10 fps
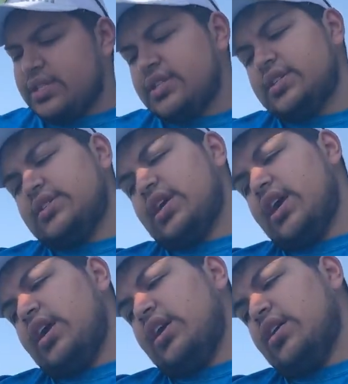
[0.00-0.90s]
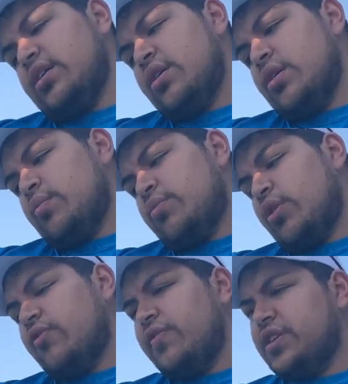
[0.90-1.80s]
This is a
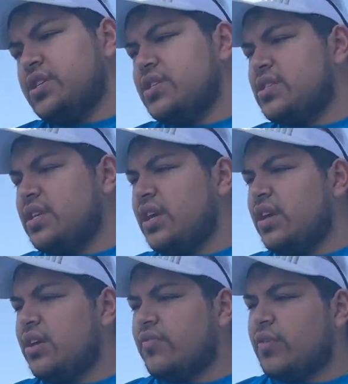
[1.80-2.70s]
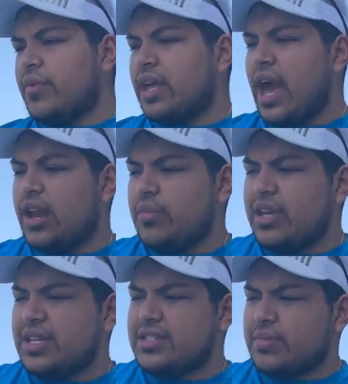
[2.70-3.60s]
Proficiency from Academy.
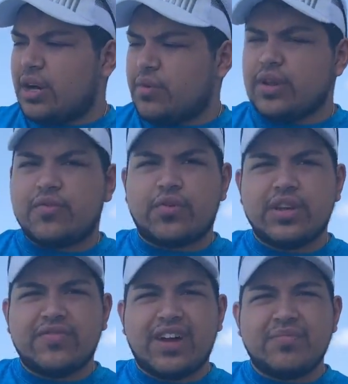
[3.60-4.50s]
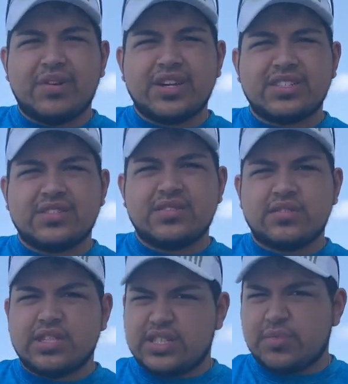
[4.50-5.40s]
It's about what, 45 bucks,
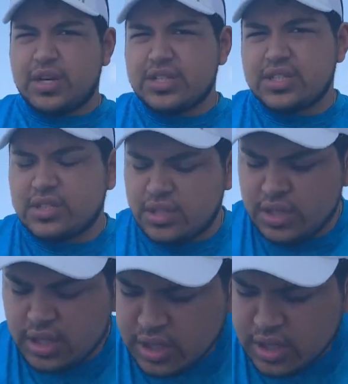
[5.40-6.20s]
60 bucks. Mm-hmm.